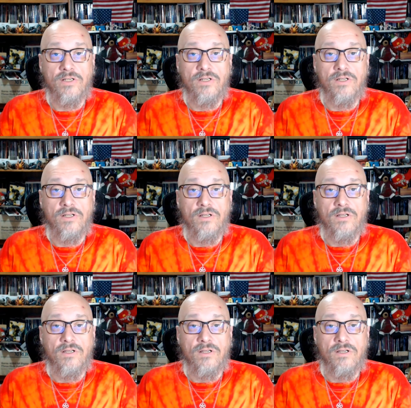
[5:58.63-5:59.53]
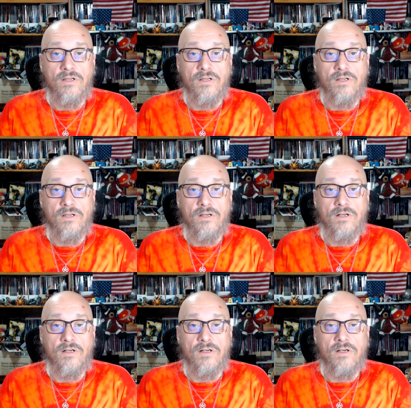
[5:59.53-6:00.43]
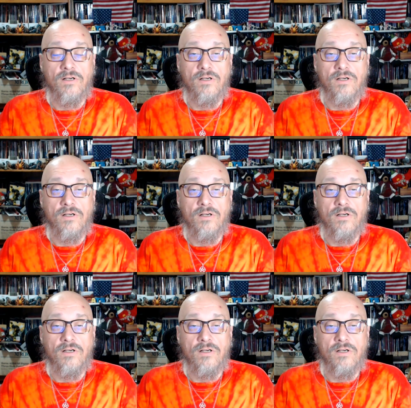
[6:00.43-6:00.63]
Nobody speaks.